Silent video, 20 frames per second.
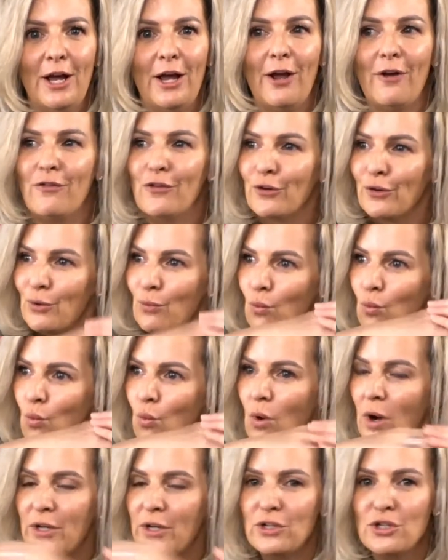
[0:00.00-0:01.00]
If you're at
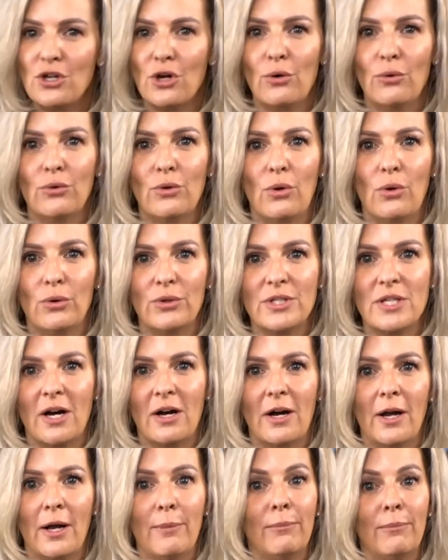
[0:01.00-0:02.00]
one tone the whole
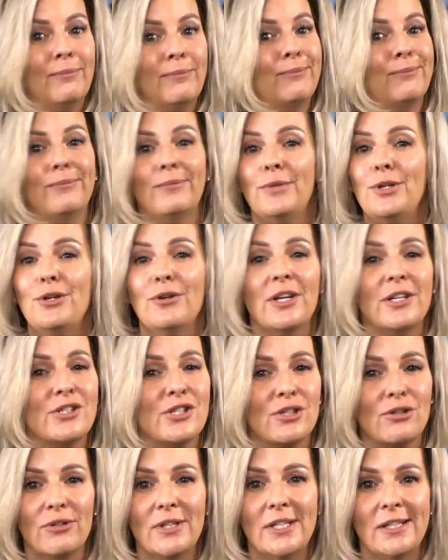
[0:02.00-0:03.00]
time, you get
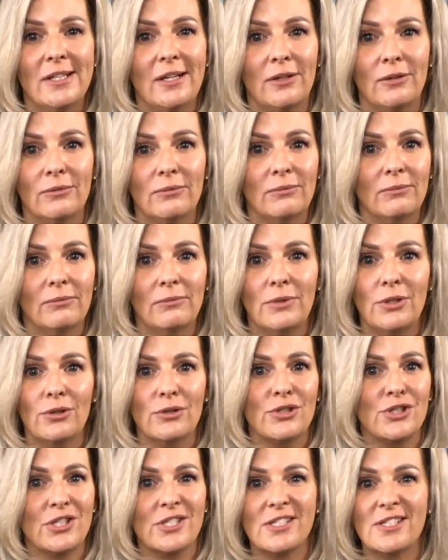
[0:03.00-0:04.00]
screened out.
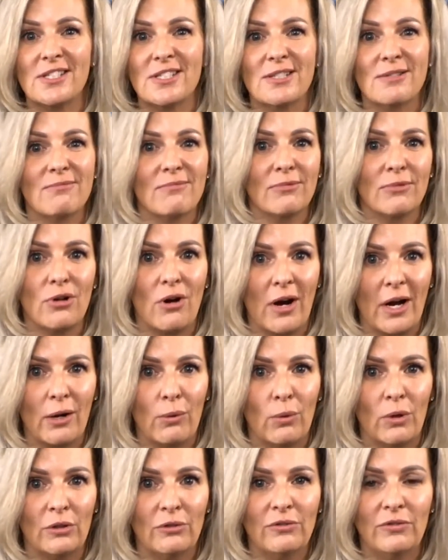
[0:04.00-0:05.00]
You're just
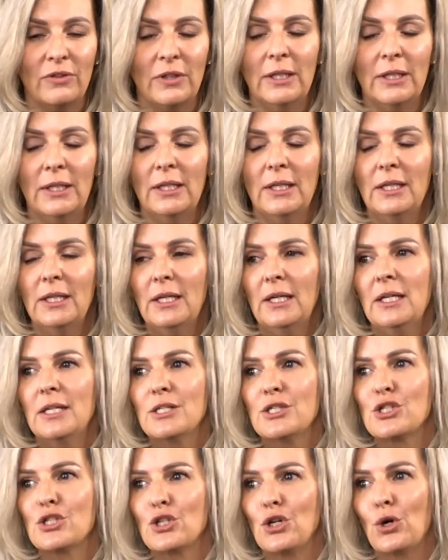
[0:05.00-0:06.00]
crying wolf.
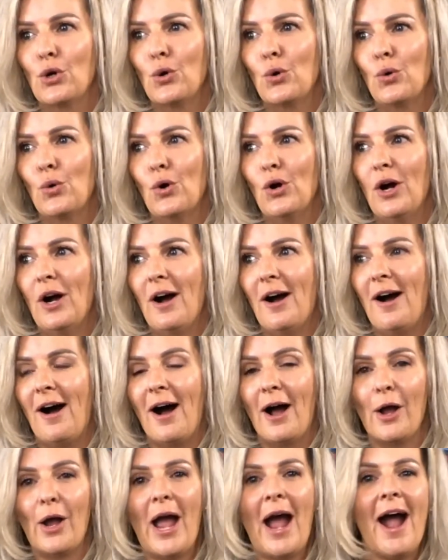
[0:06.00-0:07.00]
So
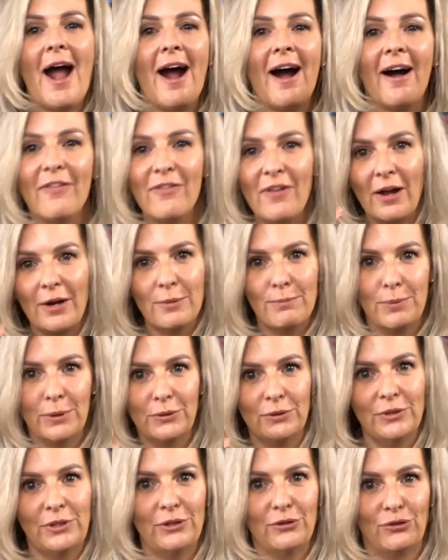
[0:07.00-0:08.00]
I had that
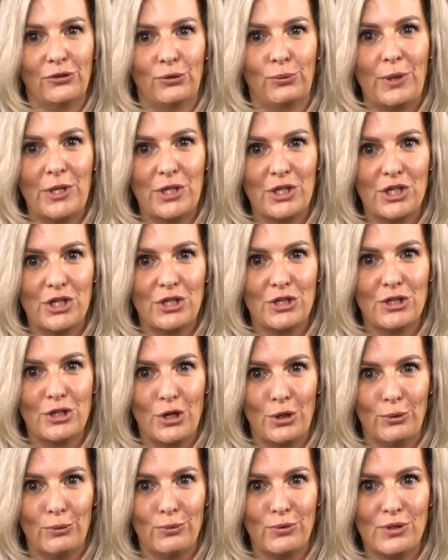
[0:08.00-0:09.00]
ability to switch
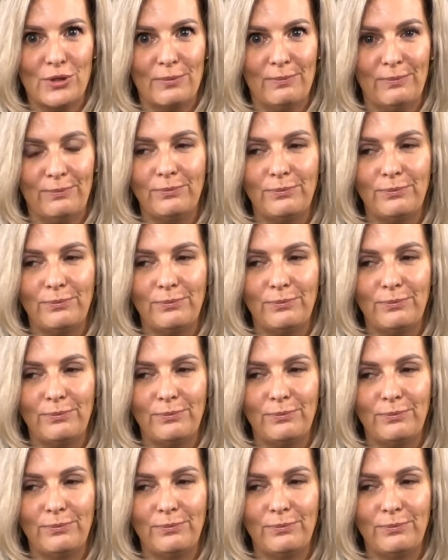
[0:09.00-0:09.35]
tones.